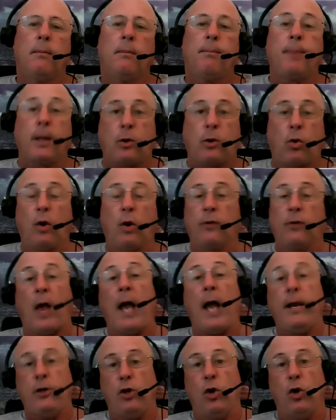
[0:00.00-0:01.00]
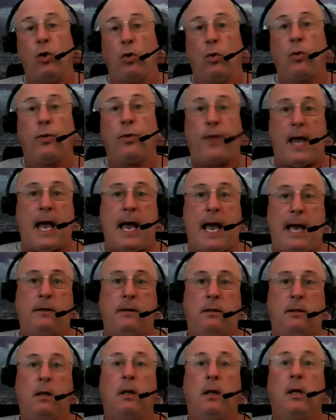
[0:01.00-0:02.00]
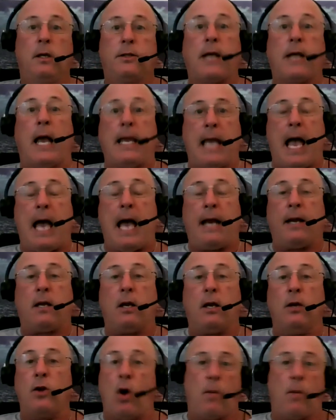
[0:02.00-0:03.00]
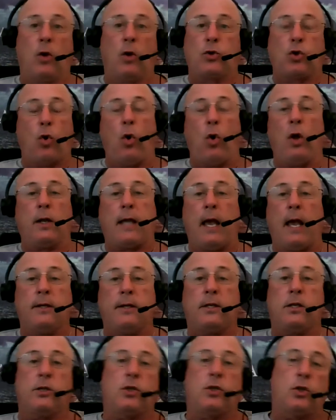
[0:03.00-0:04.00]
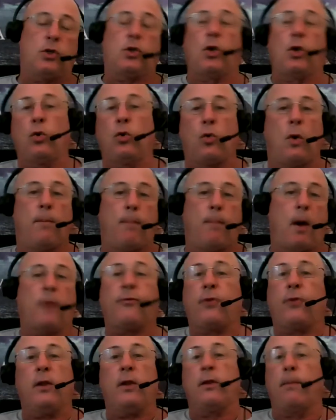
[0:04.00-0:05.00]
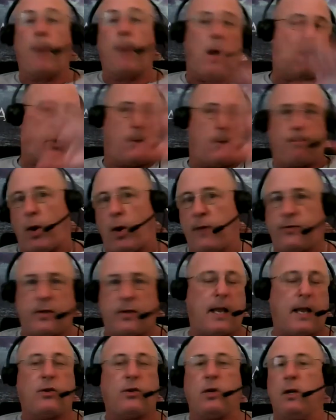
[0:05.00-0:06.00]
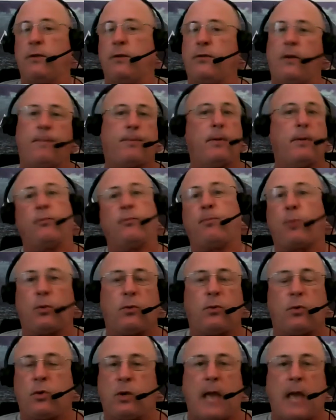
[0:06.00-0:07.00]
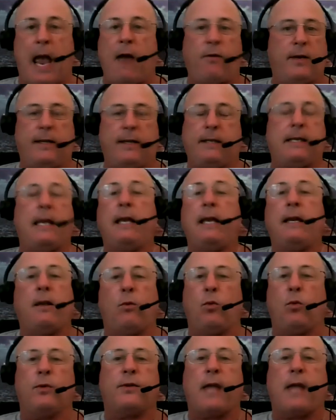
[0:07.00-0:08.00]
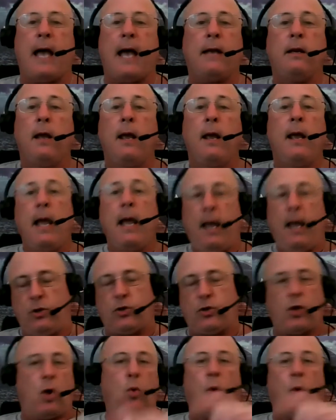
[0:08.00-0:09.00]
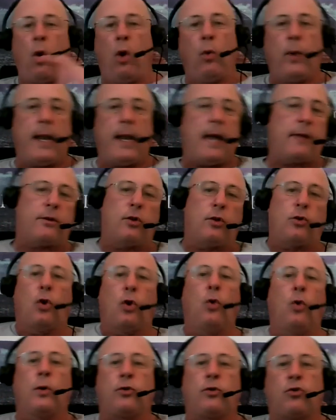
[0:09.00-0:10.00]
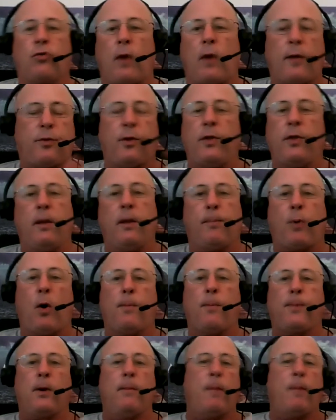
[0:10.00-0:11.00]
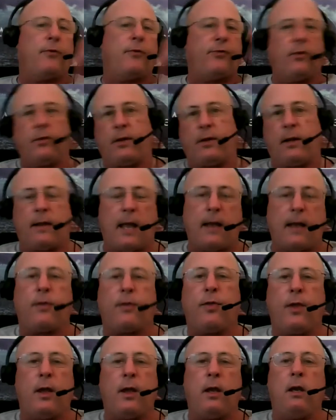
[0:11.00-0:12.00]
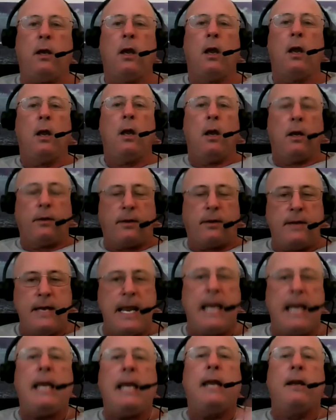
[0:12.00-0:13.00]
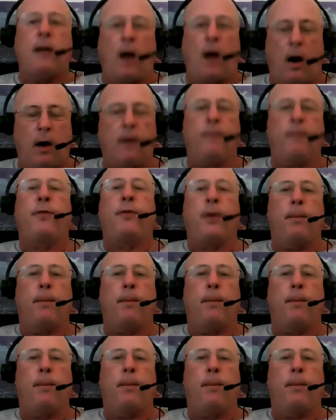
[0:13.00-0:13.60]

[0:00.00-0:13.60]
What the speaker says: Because I knew that sciatica in almost all cases is due to a muscle in the butt, a presentation of symptoms guaranteed it was that. And so all we had to do was strengthen the appropriate muscles to take the need of